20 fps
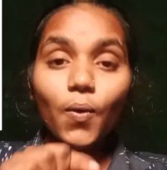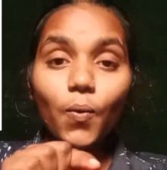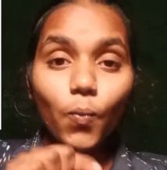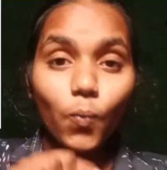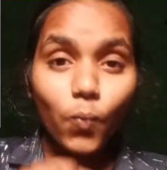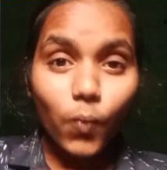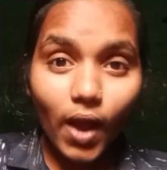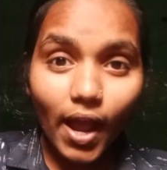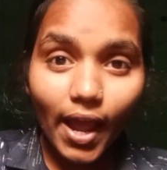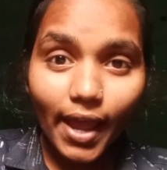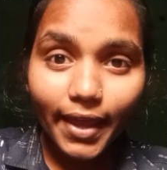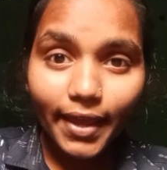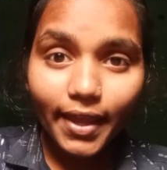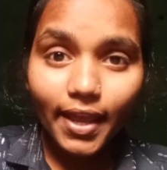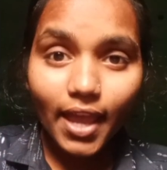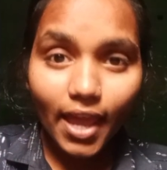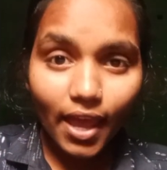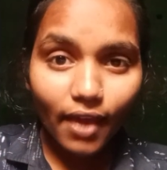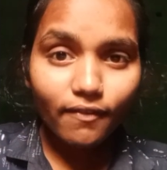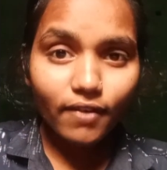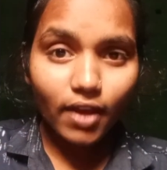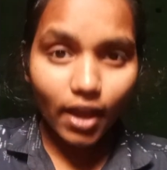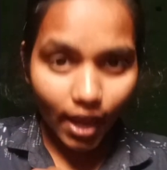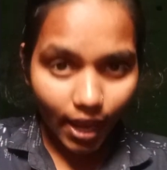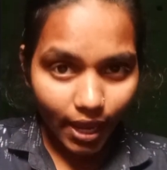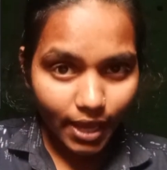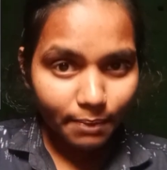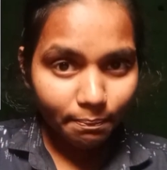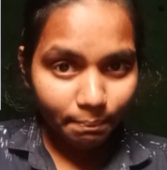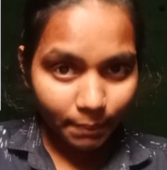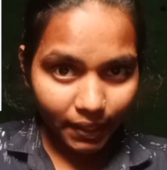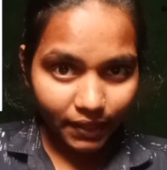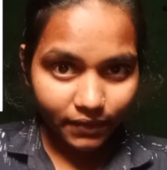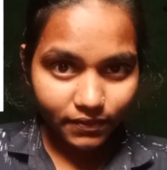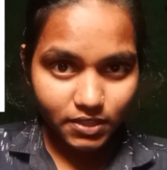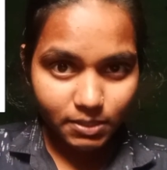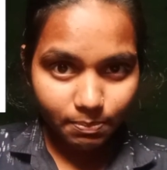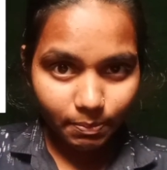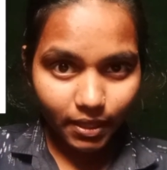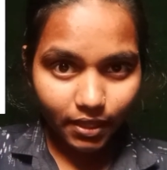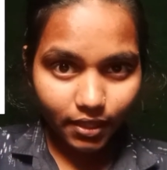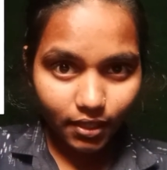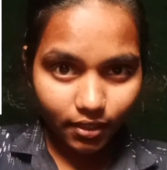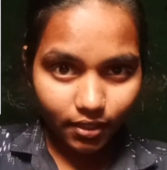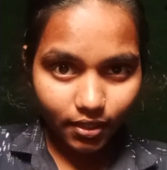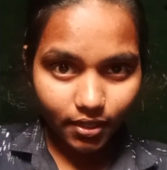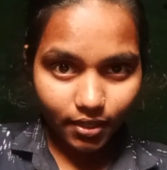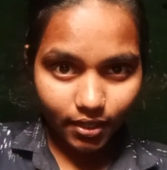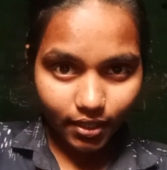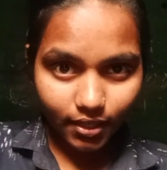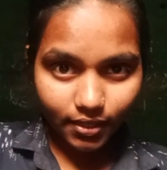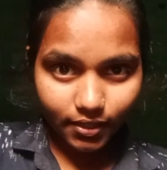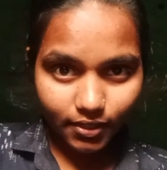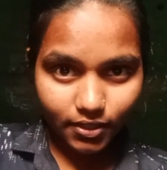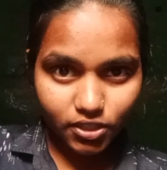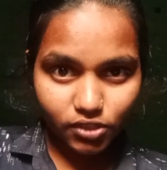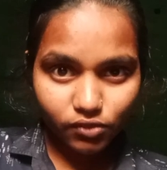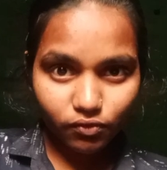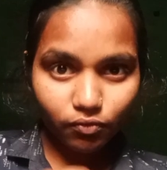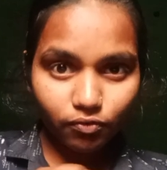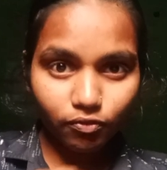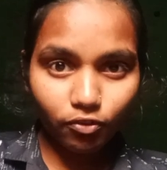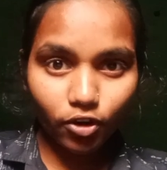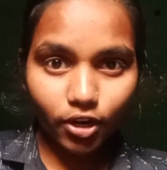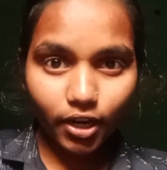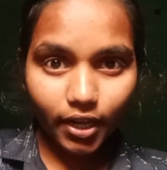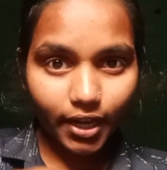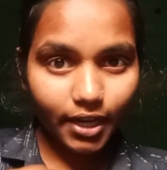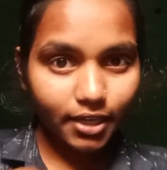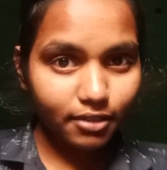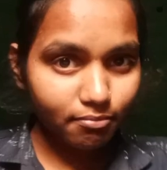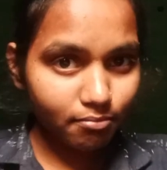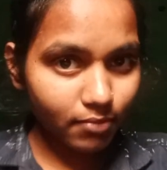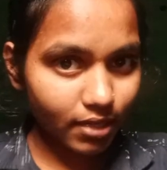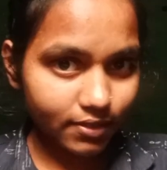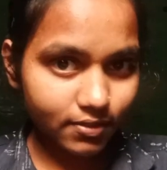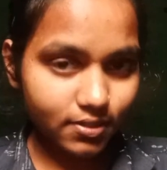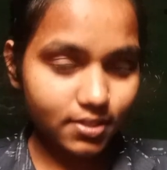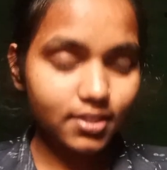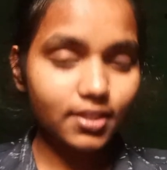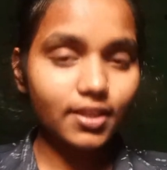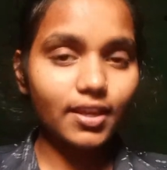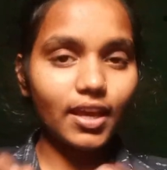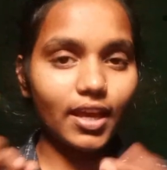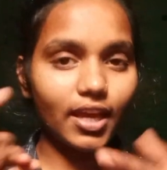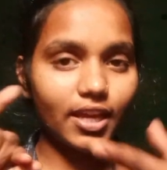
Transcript: Why have I been speaking in English for 8 months?